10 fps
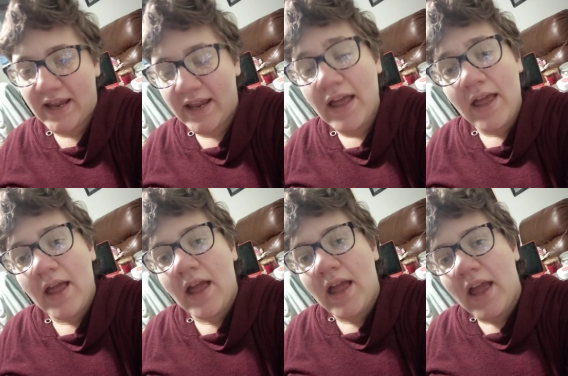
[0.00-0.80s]
a
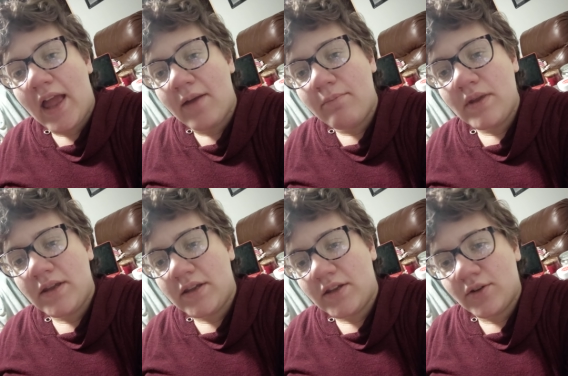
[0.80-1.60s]

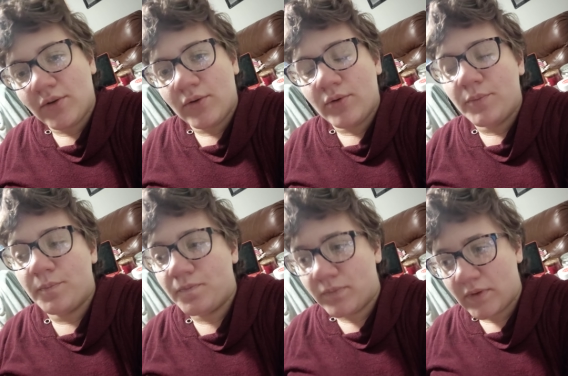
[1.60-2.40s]
MU,
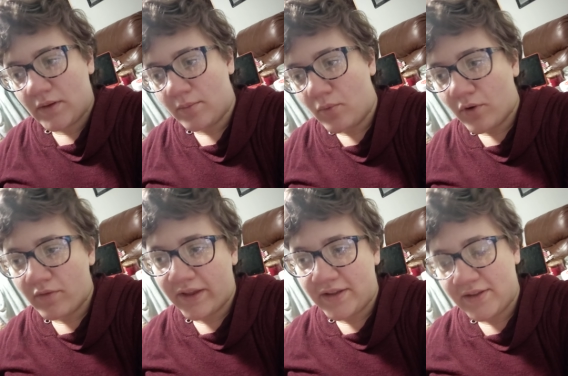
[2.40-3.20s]
more
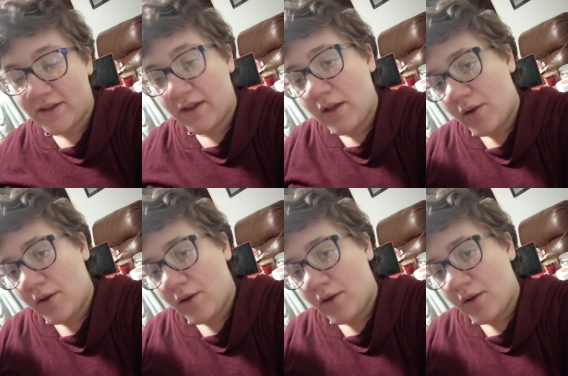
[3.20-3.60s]
of like the